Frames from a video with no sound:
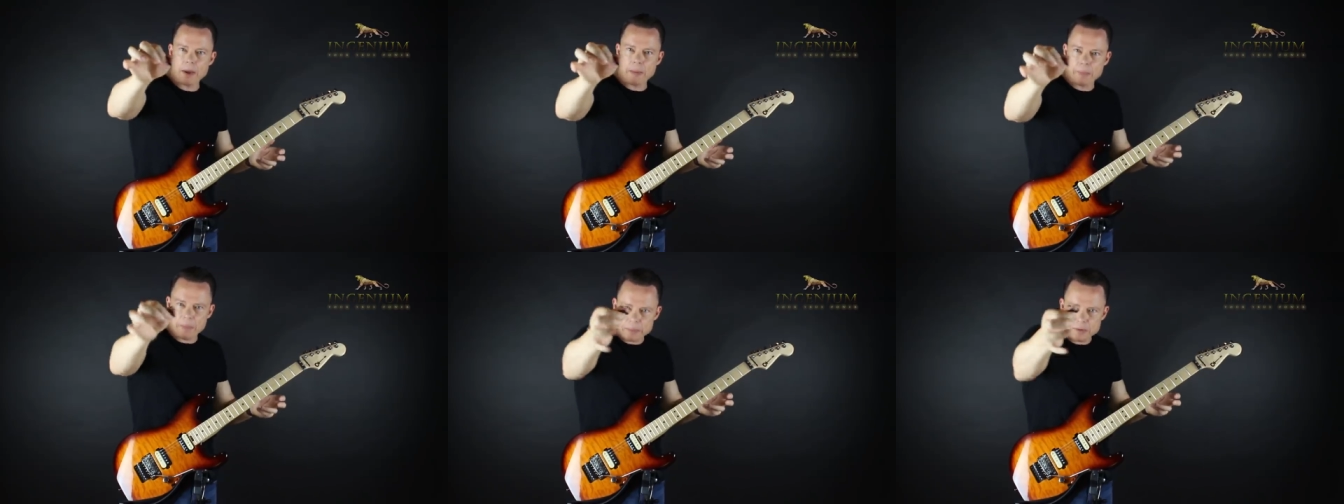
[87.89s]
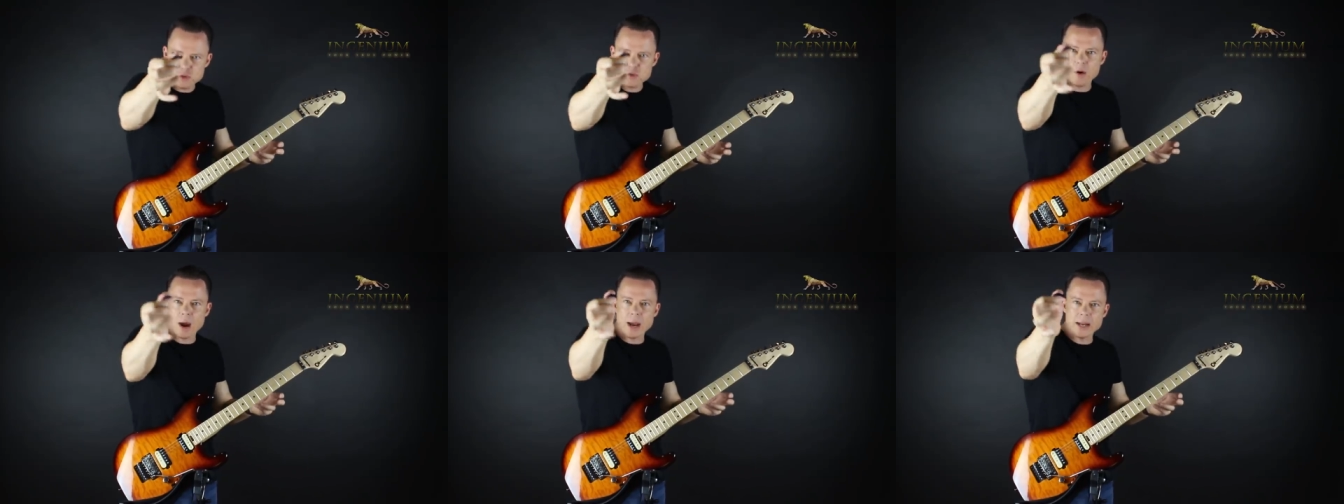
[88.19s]

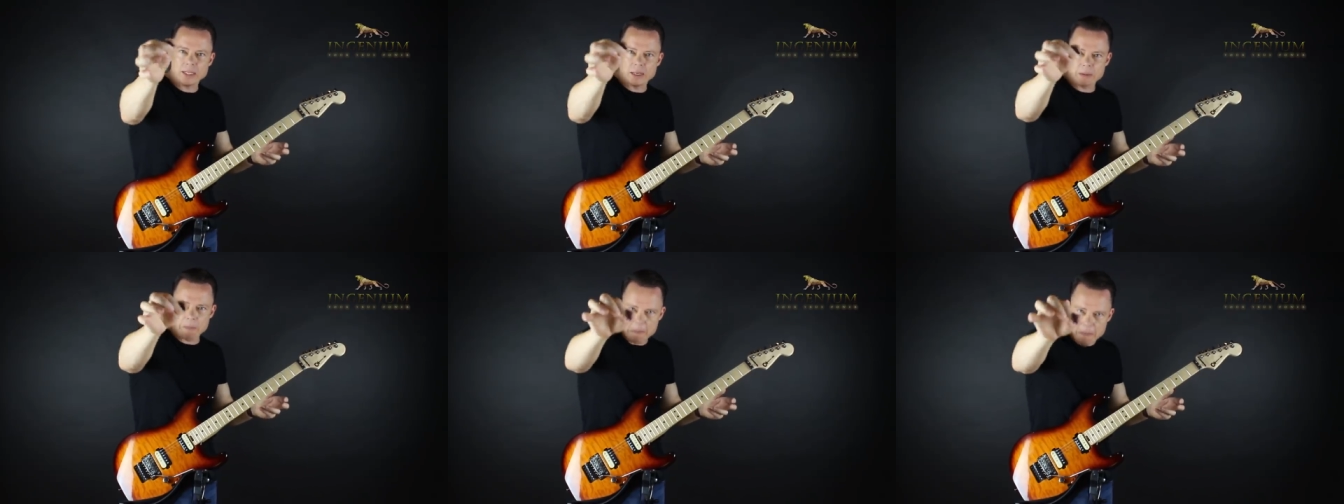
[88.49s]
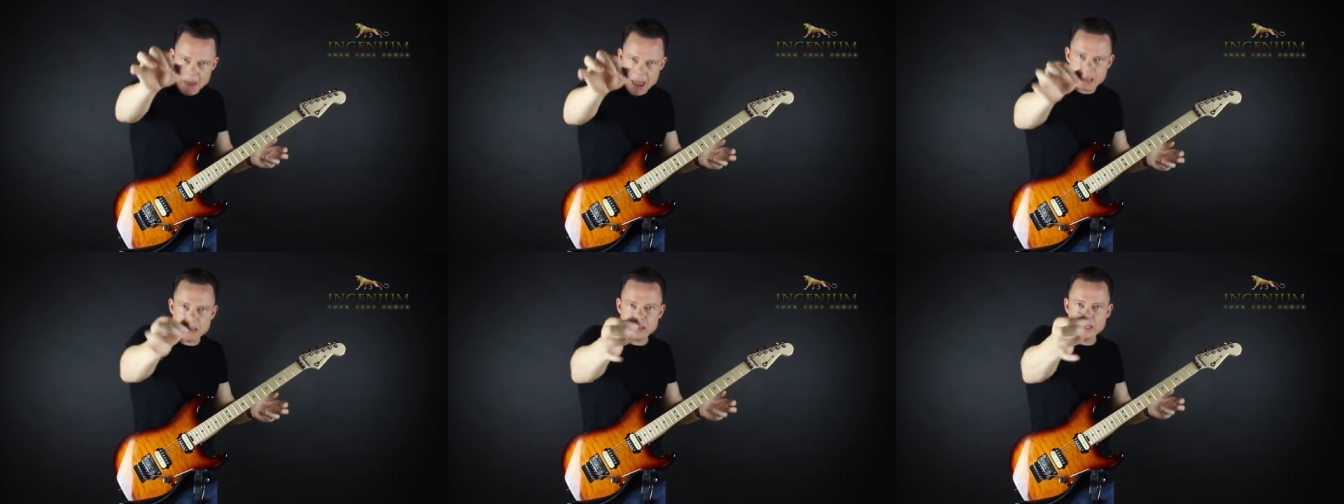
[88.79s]
I'm trying to
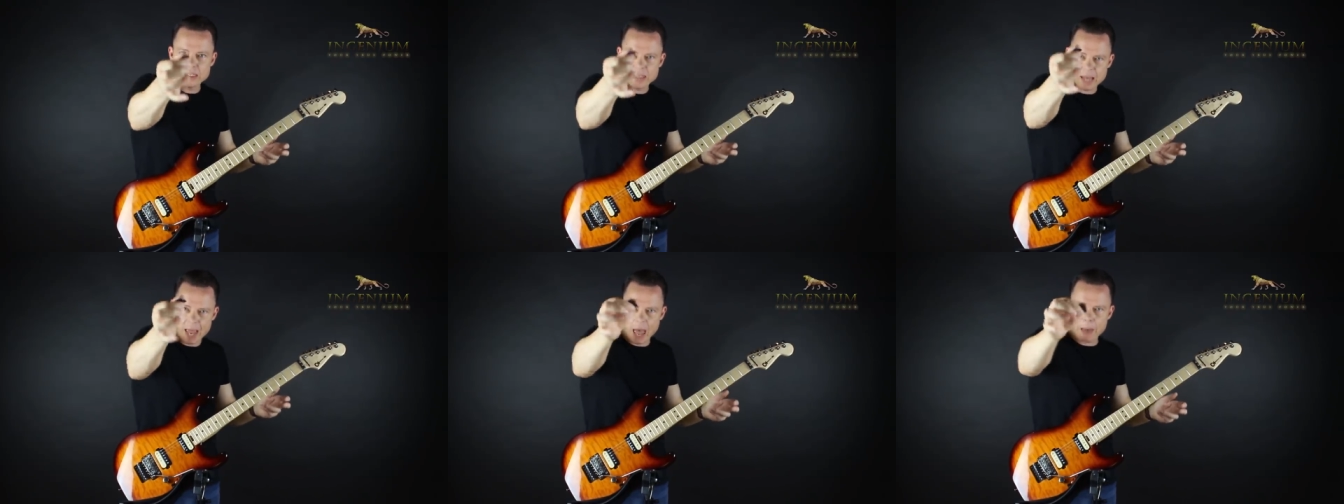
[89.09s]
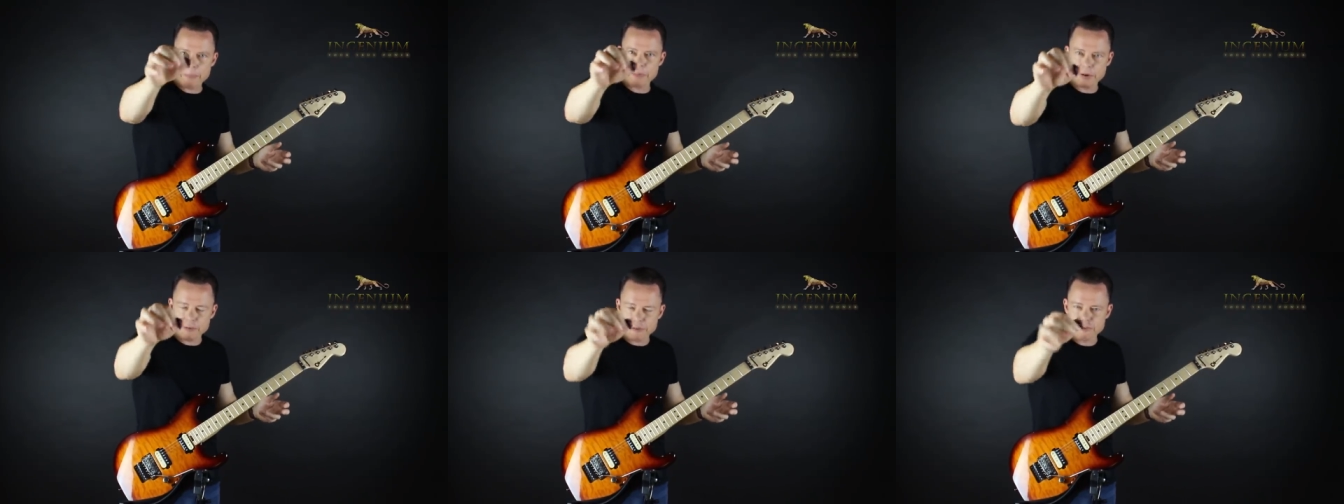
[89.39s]
make this
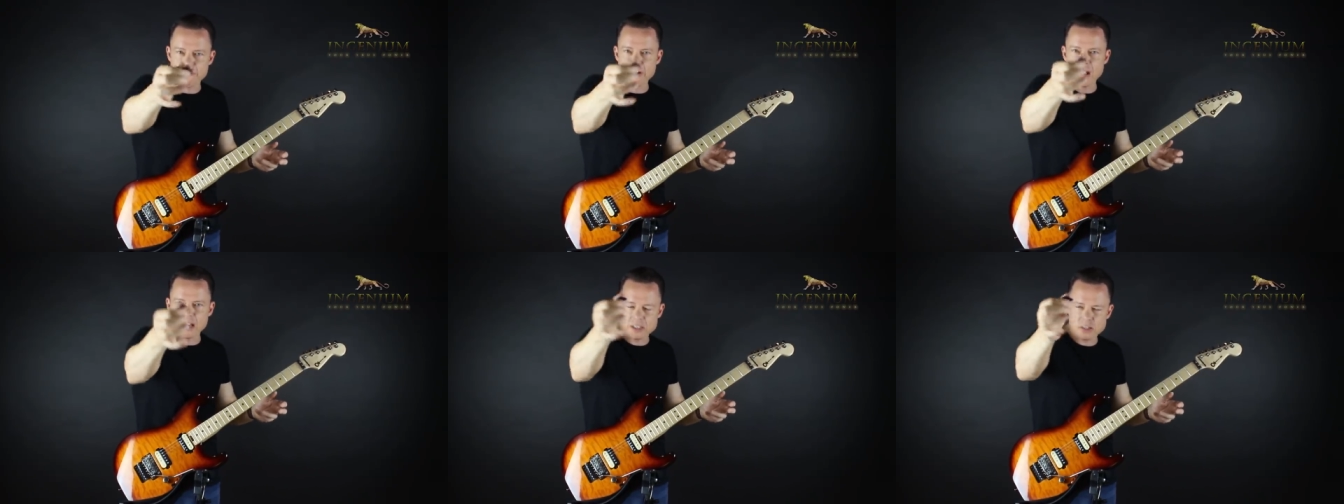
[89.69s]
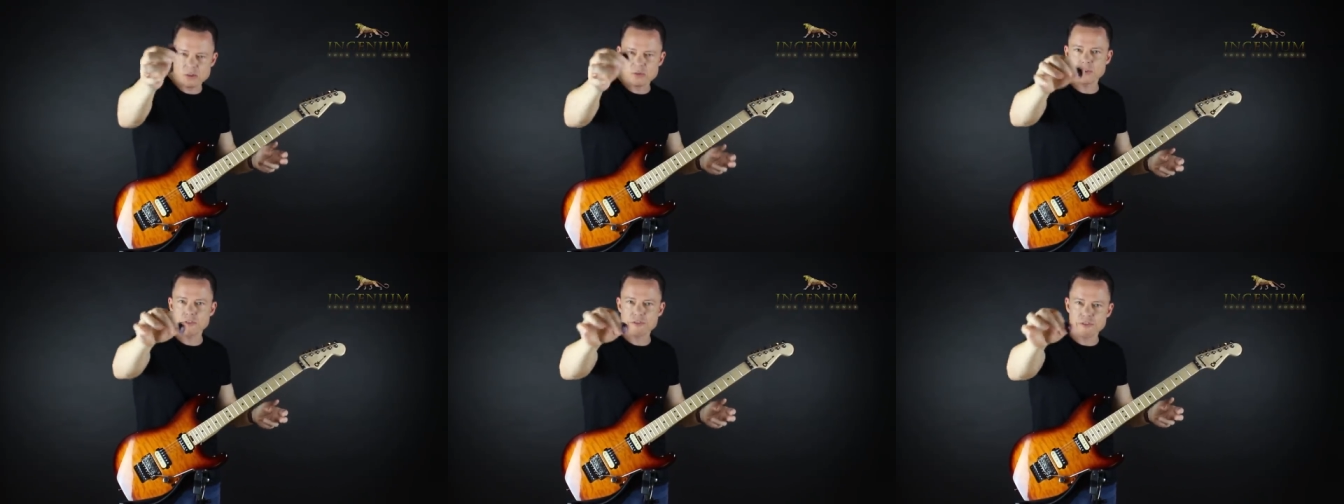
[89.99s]
happen
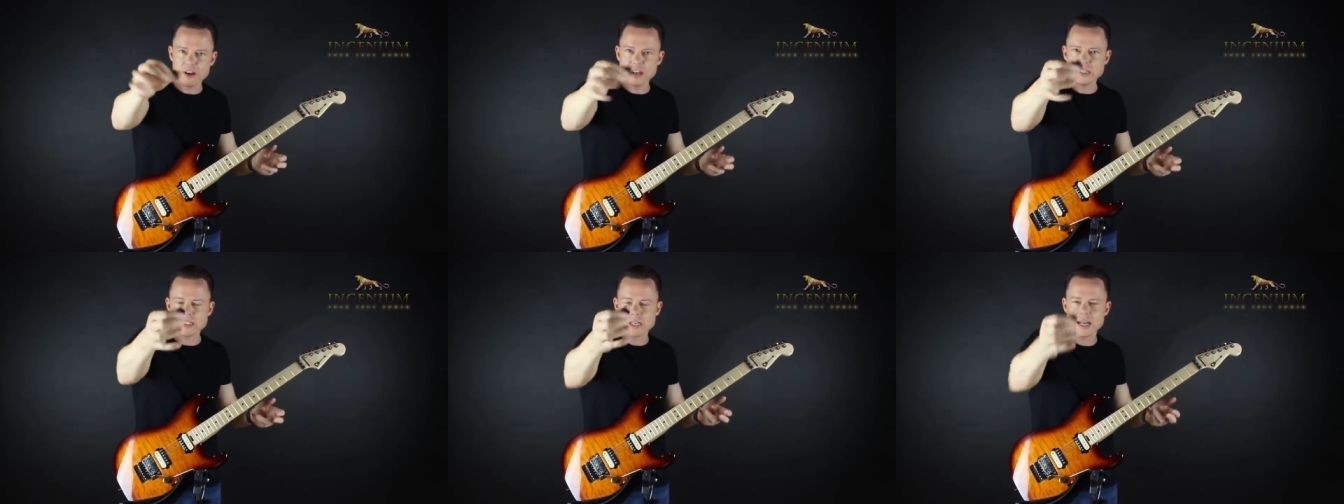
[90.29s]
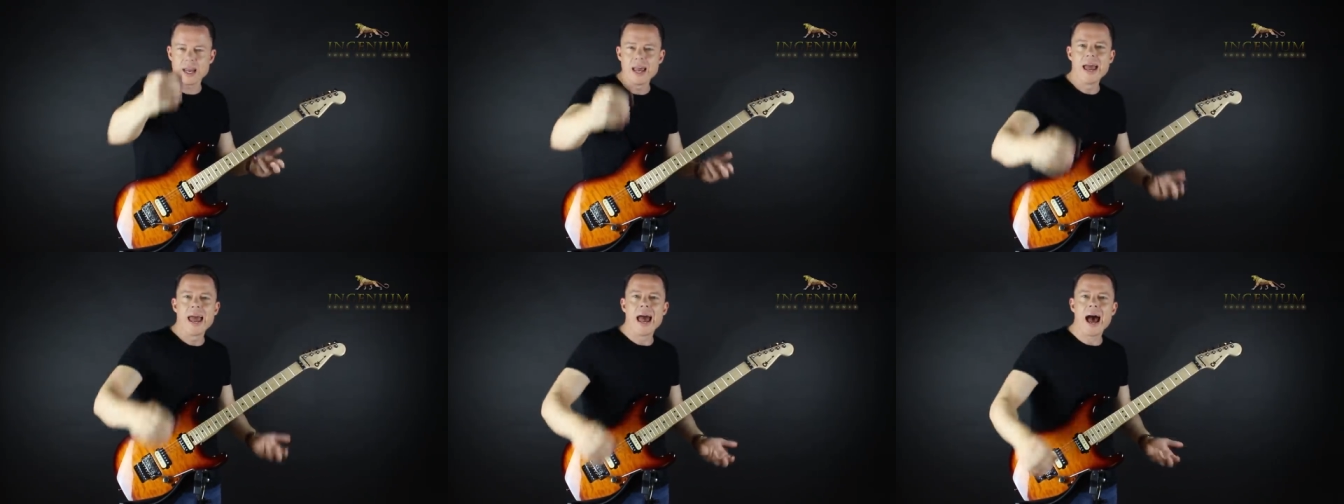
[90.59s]
faster and faster.